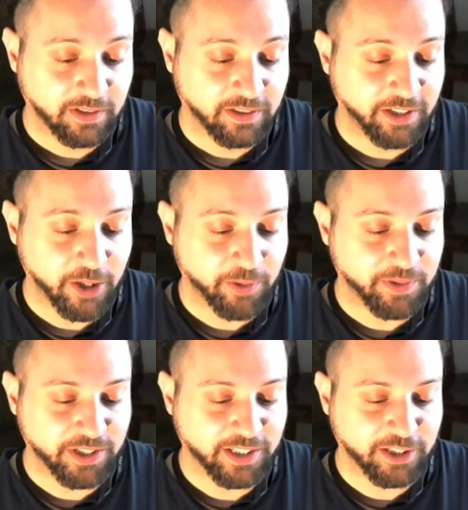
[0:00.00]

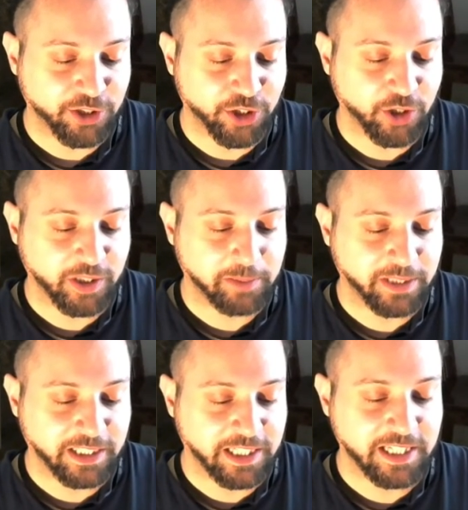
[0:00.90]
He's like, the journey
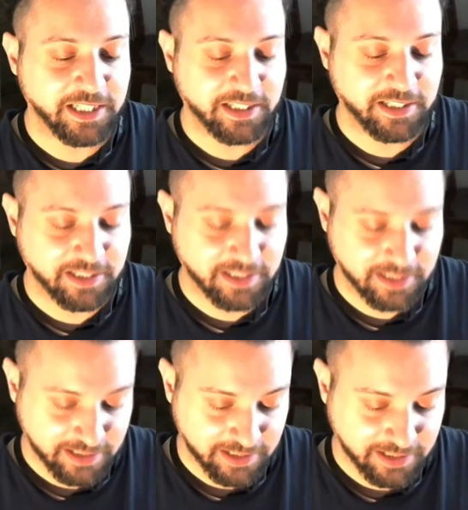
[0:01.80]

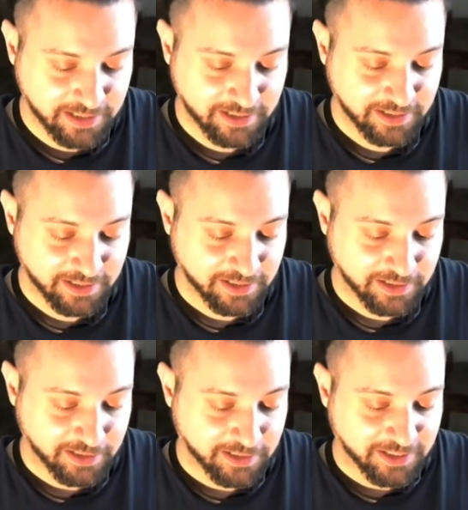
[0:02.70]
begins.
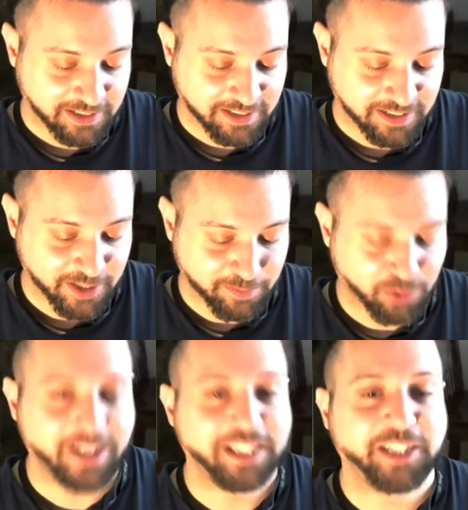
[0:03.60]
It's a
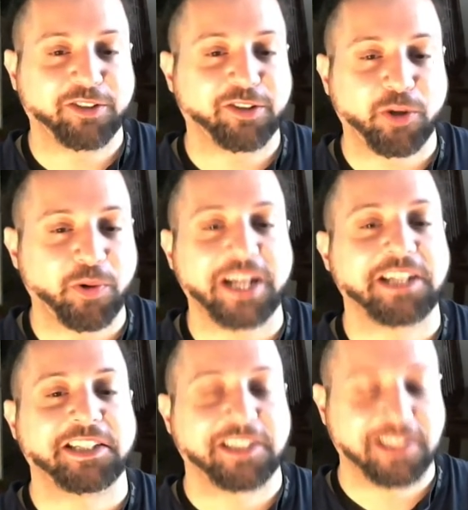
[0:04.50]
perennial
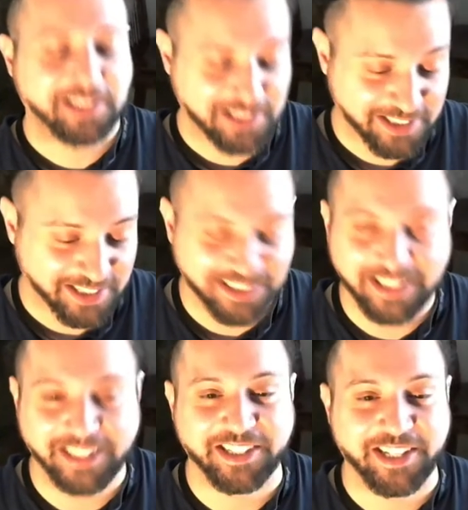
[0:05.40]
quest. I just
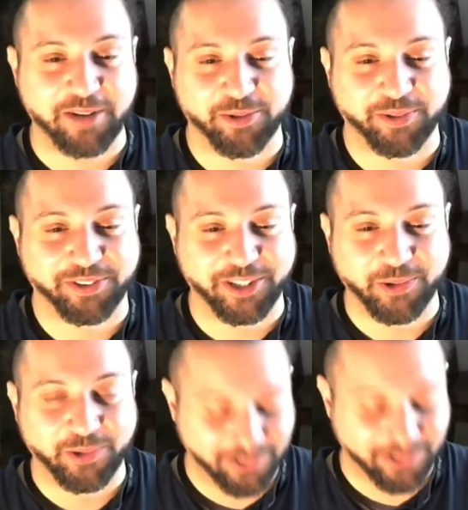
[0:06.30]
think it sounds really cool.